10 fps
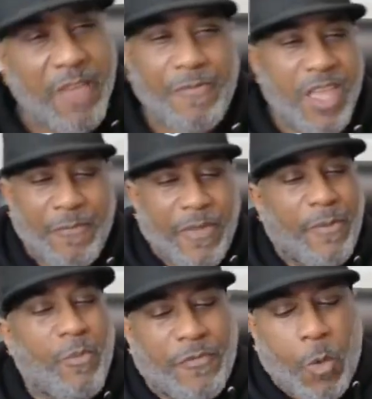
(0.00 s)
If if if
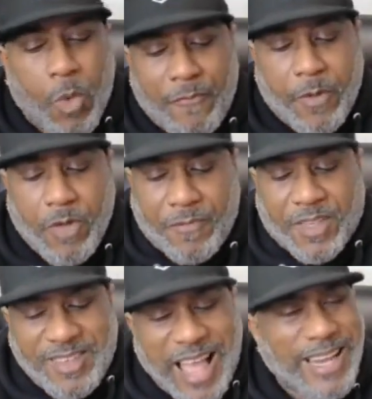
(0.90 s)
if, if, if the
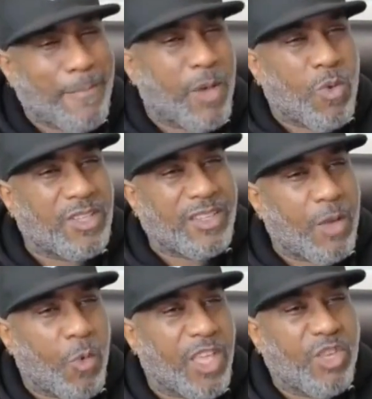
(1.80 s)
dynamic wasn't
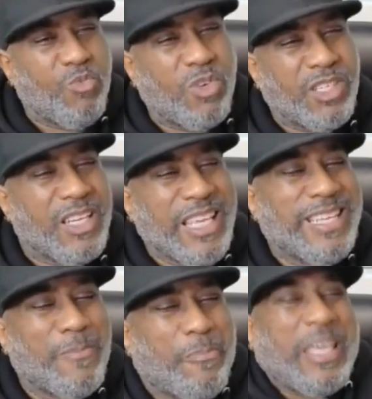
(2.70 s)
that way, you wouldn't need
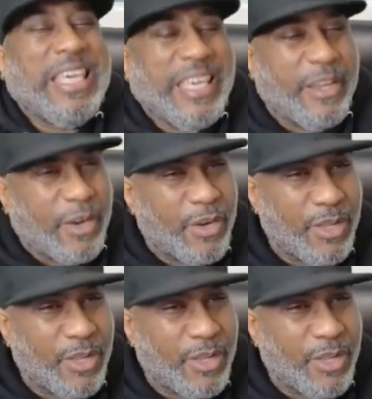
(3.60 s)
to be here.